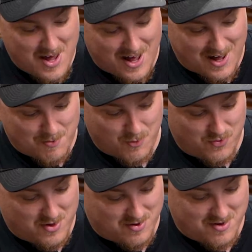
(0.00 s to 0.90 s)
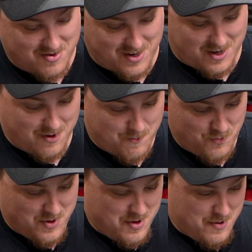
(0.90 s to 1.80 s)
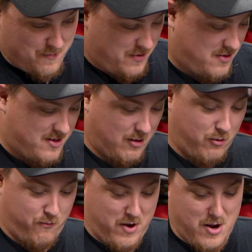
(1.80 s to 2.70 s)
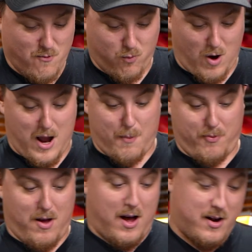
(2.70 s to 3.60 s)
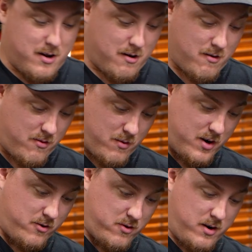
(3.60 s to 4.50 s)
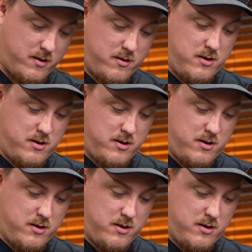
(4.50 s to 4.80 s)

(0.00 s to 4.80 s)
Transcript: but this is like a cellophane wrap on here, so we're gonna try to